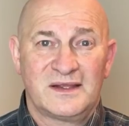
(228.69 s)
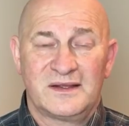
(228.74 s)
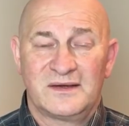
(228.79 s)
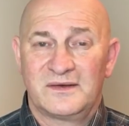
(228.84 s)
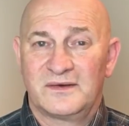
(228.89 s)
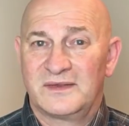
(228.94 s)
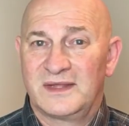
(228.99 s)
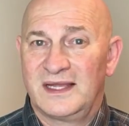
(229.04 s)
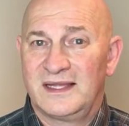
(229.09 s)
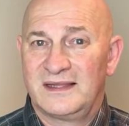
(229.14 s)
You
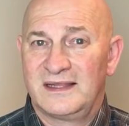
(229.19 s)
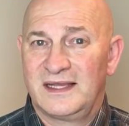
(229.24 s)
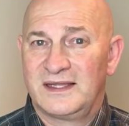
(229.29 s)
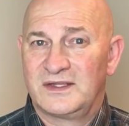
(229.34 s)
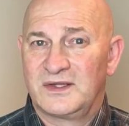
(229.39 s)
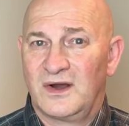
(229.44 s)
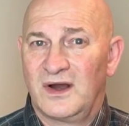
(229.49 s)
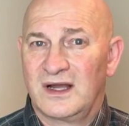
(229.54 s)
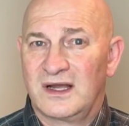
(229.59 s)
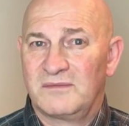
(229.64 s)
know, they, they
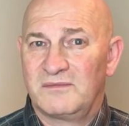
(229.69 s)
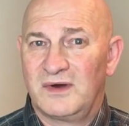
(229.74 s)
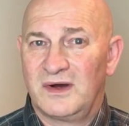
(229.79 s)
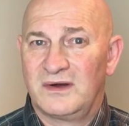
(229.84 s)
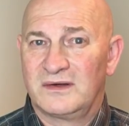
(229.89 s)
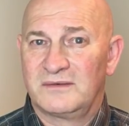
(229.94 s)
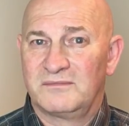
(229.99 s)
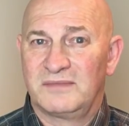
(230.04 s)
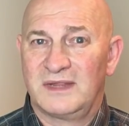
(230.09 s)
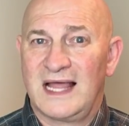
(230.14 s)
talk
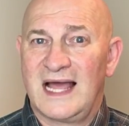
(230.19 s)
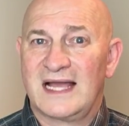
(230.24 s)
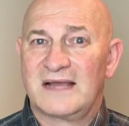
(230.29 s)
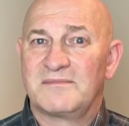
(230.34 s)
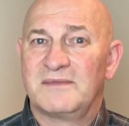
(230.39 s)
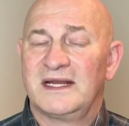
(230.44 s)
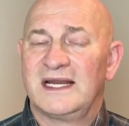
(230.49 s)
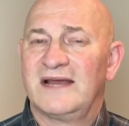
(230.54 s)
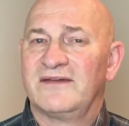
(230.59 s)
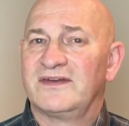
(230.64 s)
about
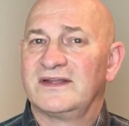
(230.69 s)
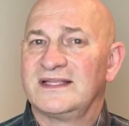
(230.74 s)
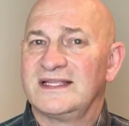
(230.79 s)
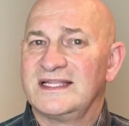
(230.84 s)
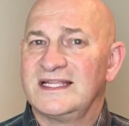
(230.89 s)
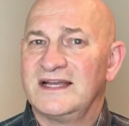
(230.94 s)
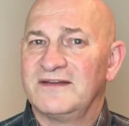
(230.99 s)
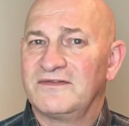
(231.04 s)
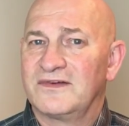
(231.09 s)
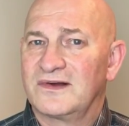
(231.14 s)
black men have a
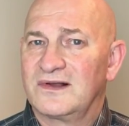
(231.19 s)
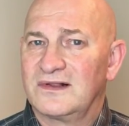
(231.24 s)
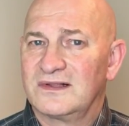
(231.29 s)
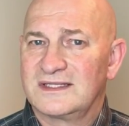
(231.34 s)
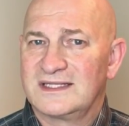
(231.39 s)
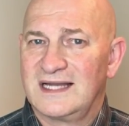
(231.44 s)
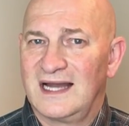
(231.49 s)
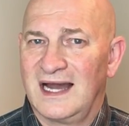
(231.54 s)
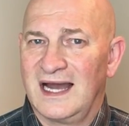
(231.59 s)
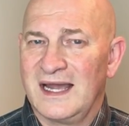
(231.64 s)

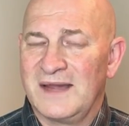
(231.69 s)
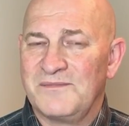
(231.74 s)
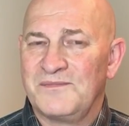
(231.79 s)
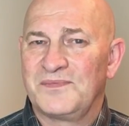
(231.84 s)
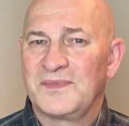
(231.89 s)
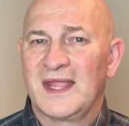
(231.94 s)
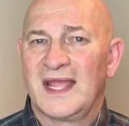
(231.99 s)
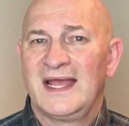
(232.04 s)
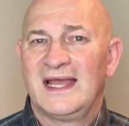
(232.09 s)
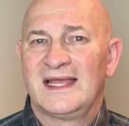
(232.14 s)
difficult
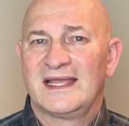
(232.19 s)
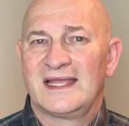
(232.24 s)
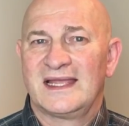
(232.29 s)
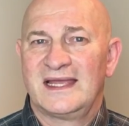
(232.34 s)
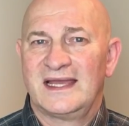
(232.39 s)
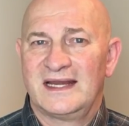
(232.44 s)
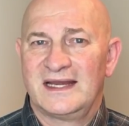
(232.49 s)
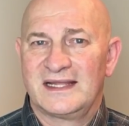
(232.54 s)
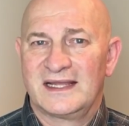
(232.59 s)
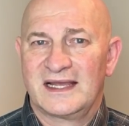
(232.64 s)
time
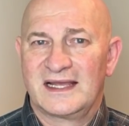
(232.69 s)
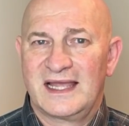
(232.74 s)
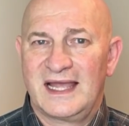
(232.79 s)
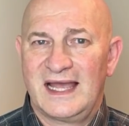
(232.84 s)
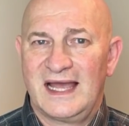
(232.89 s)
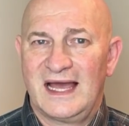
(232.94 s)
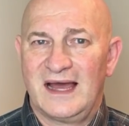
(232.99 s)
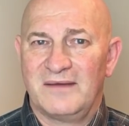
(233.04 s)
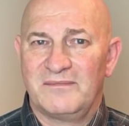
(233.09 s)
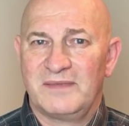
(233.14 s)
getting a
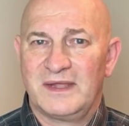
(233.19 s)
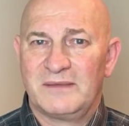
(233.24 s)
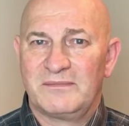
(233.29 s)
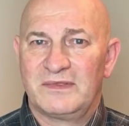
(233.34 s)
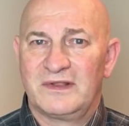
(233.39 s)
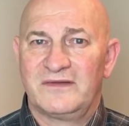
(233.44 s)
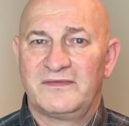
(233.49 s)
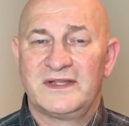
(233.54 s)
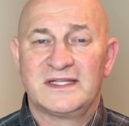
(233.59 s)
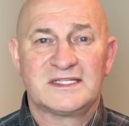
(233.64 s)
cab,
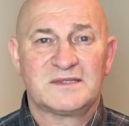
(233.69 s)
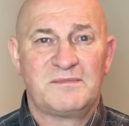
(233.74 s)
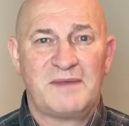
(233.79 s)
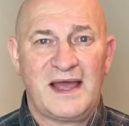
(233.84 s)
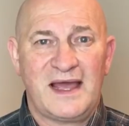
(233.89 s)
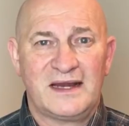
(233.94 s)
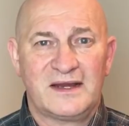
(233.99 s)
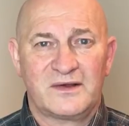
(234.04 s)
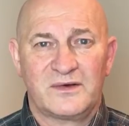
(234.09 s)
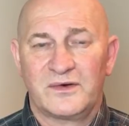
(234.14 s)
people of
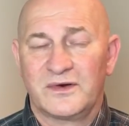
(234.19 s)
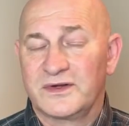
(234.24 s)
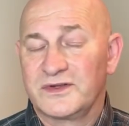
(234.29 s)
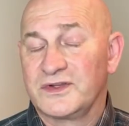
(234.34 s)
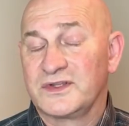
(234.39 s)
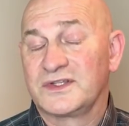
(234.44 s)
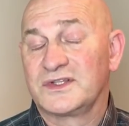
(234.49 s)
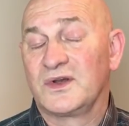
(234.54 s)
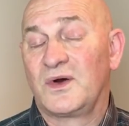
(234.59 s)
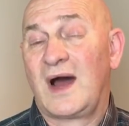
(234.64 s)
Hispanic
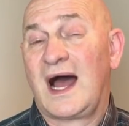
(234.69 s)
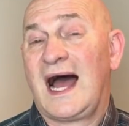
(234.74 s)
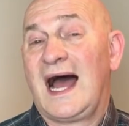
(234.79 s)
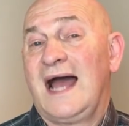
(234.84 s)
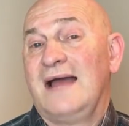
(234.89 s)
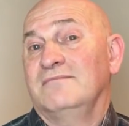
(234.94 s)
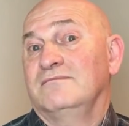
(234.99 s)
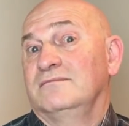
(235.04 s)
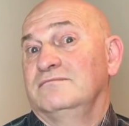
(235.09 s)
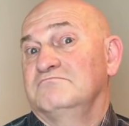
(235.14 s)
origin. So
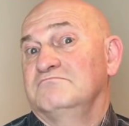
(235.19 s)
I,